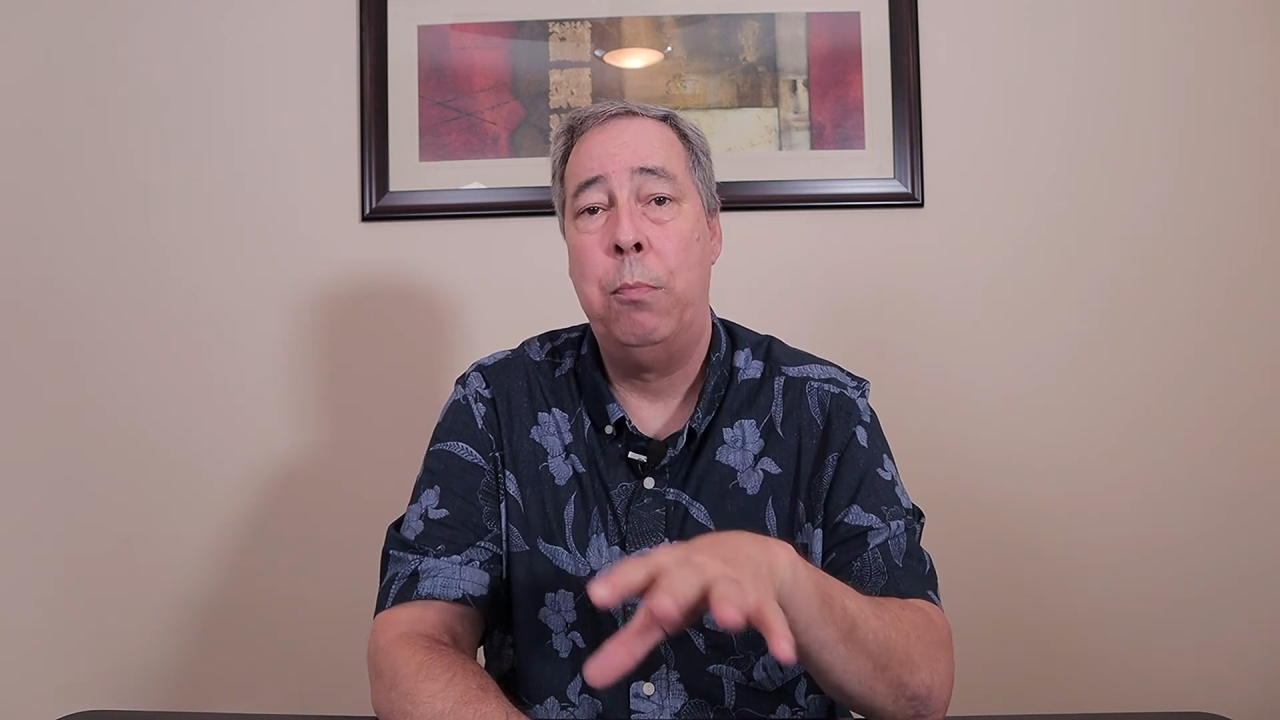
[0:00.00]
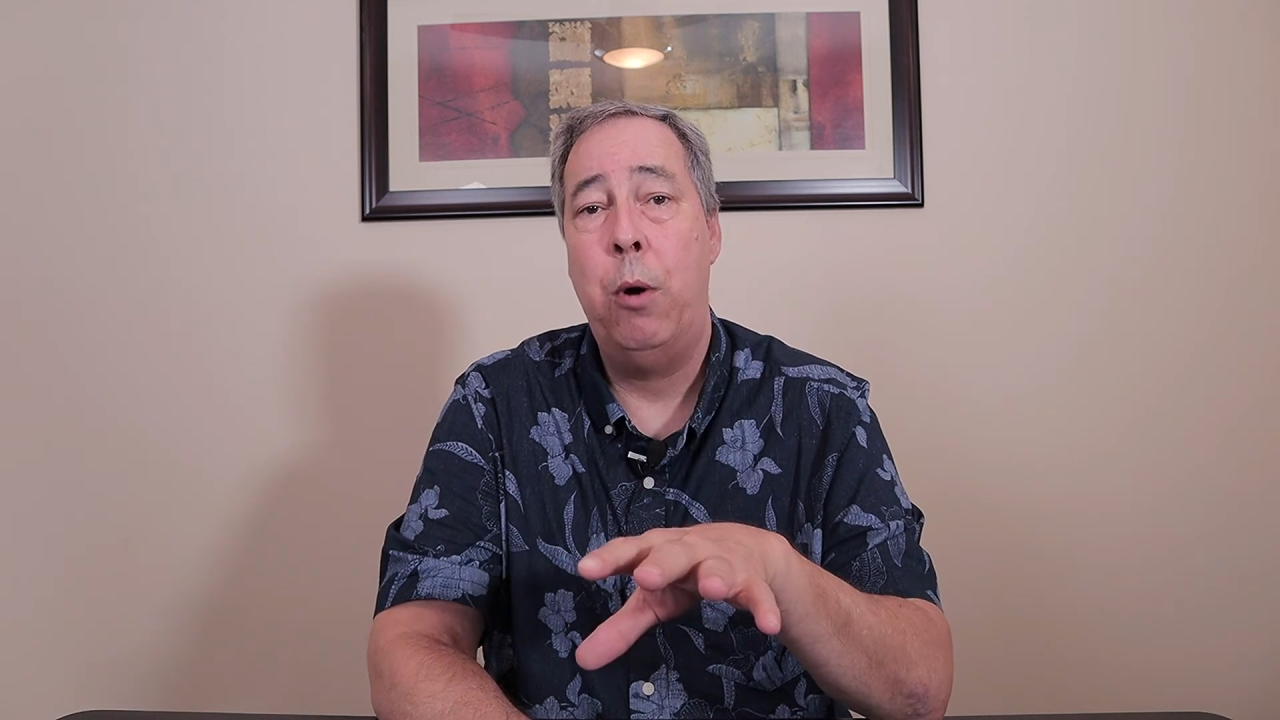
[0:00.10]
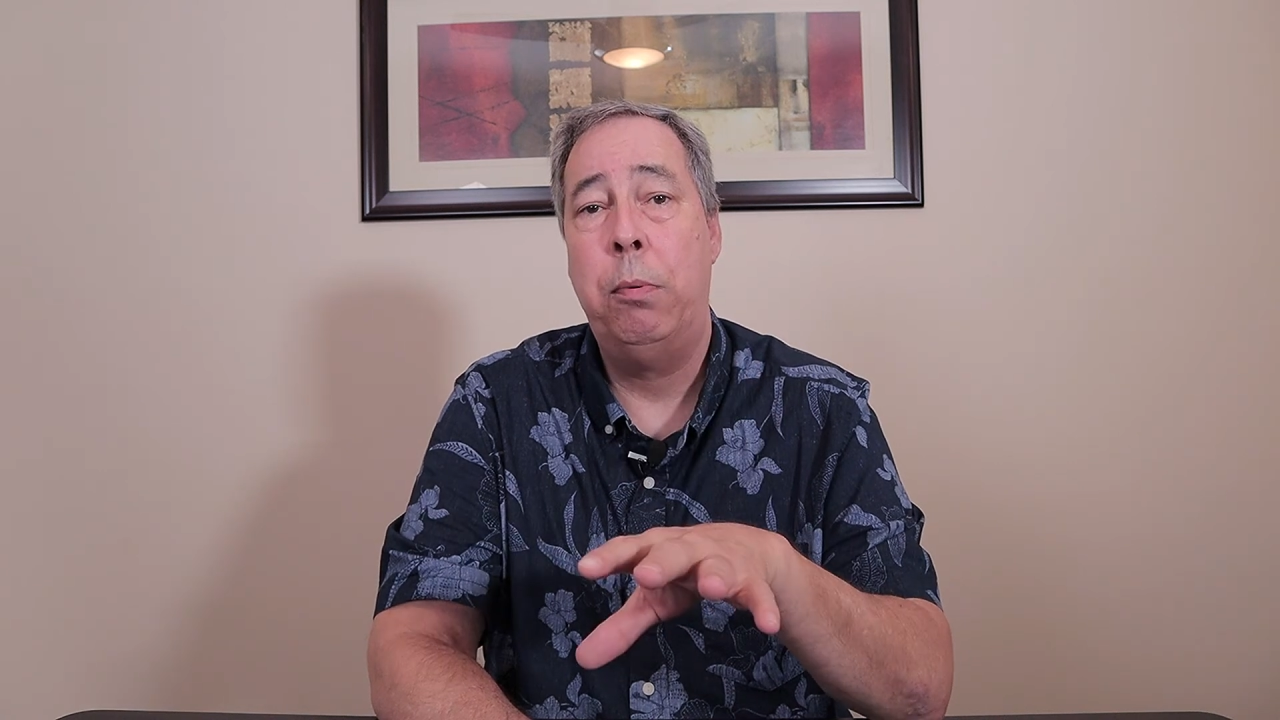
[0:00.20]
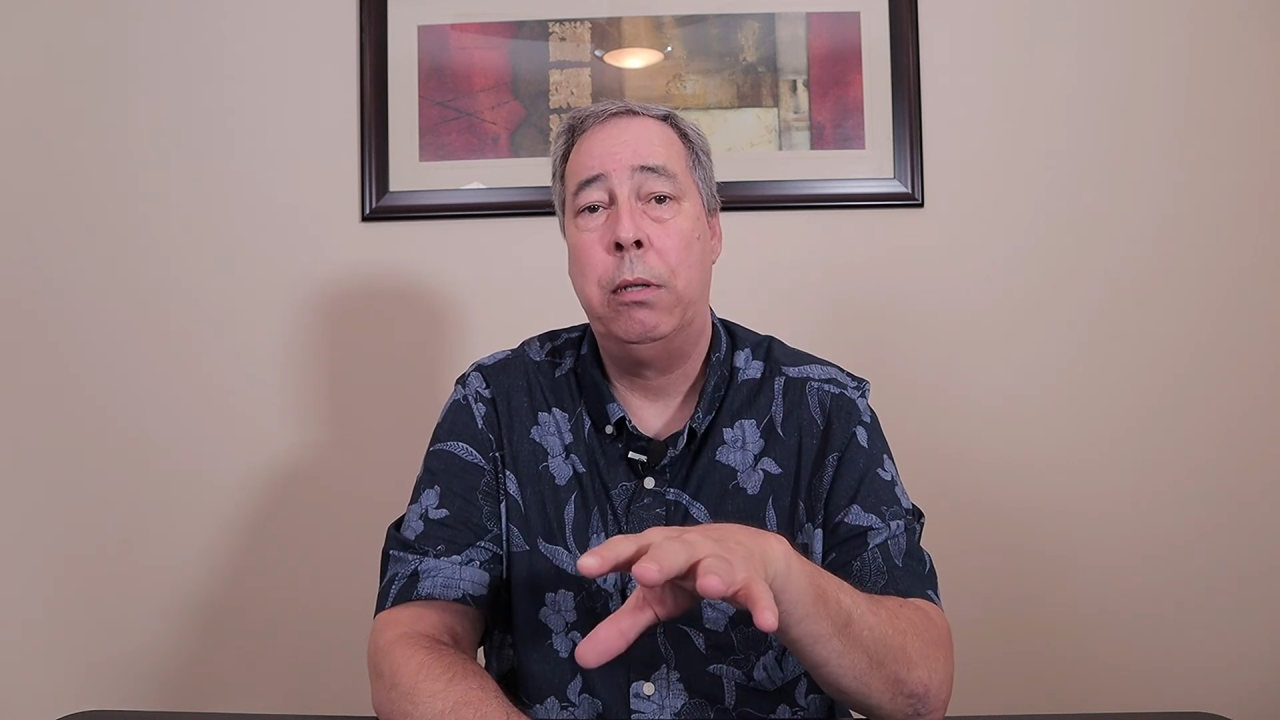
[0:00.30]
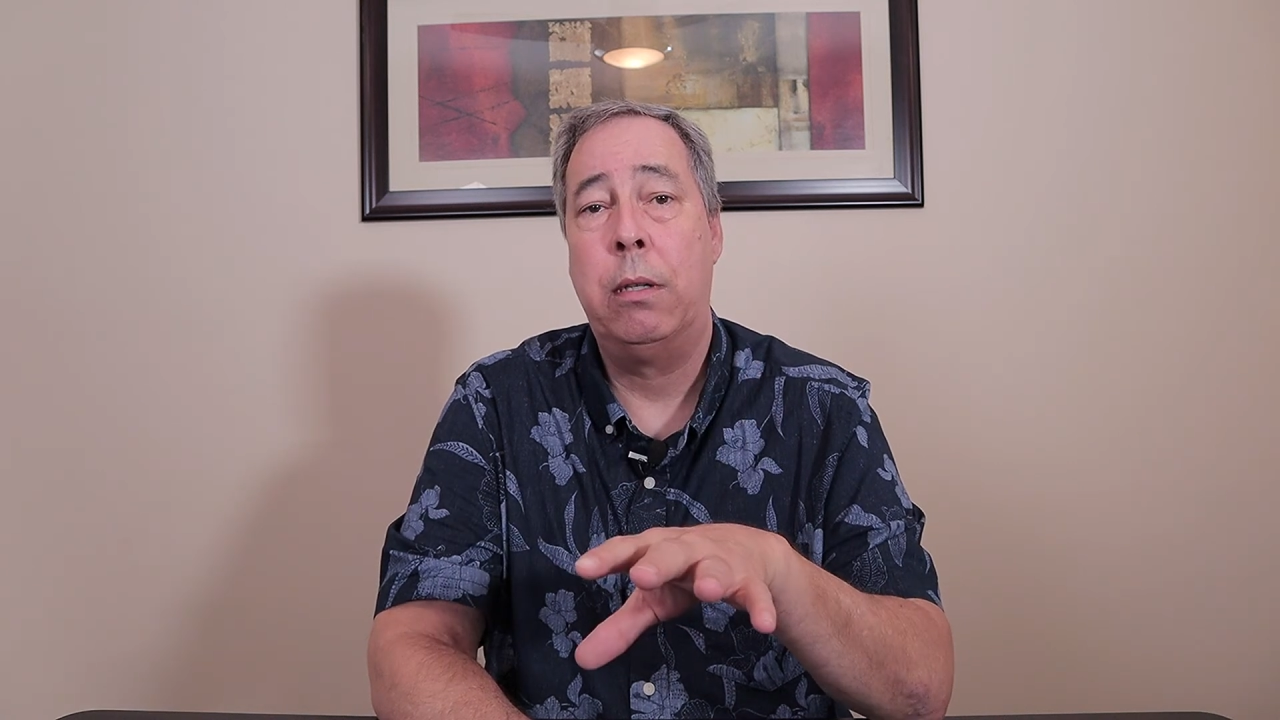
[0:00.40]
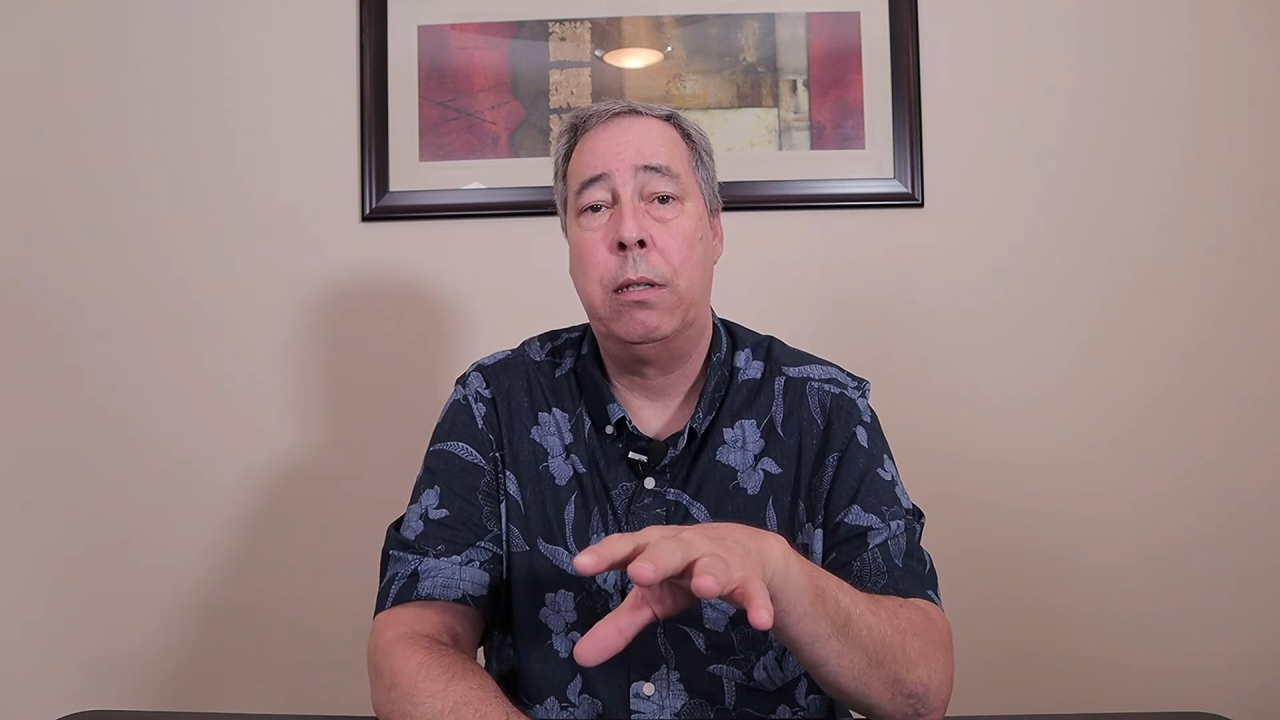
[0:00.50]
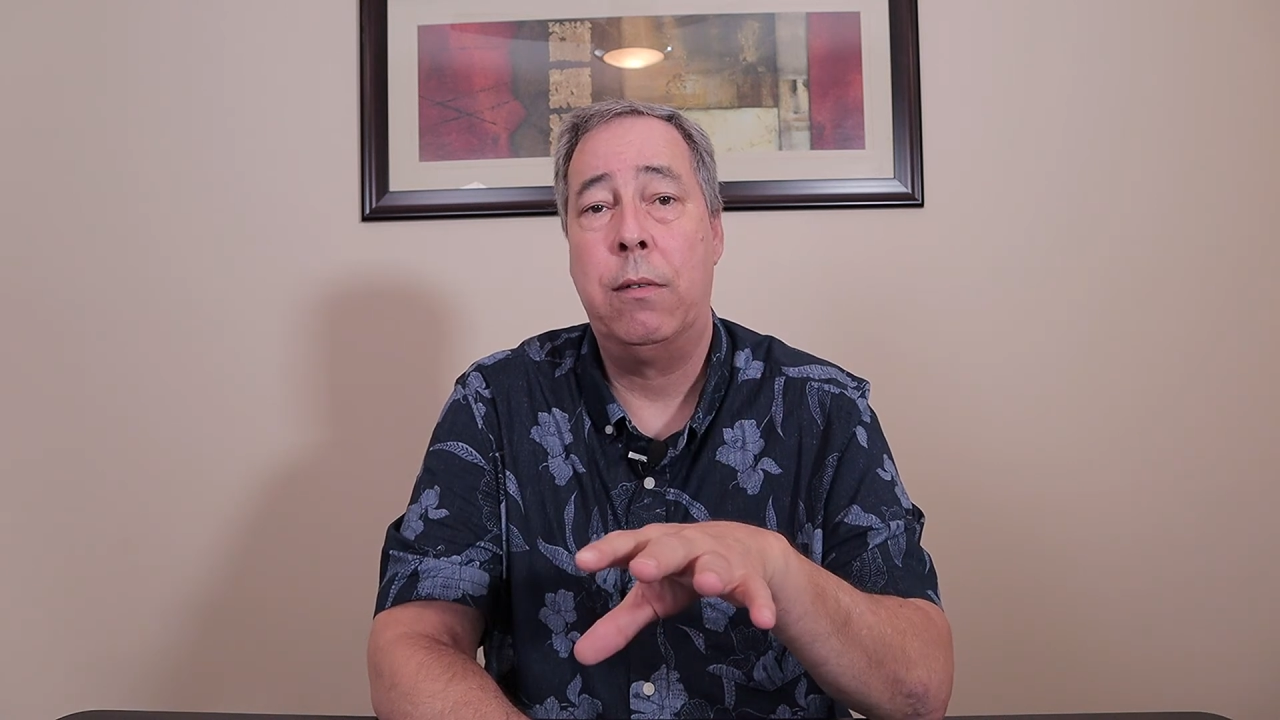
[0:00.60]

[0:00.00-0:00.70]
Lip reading: mobile